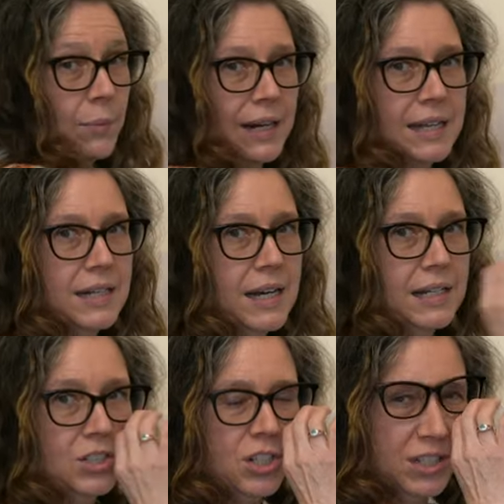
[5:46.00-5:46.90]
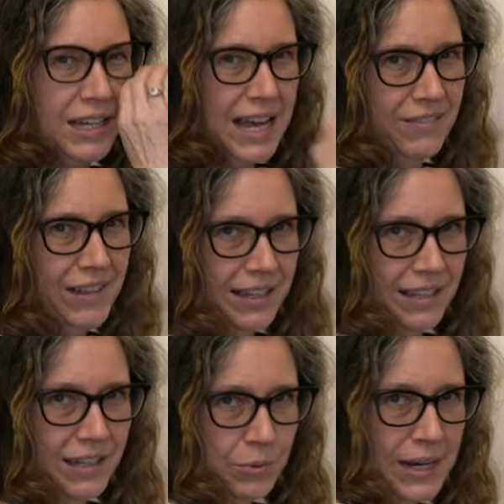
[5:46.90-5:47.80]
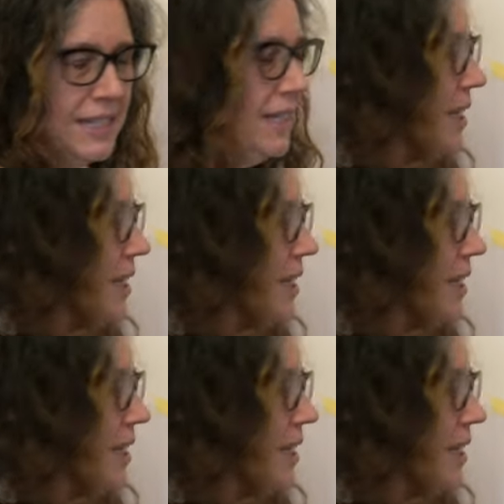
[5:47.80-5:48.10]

what I had done just to kind of like erase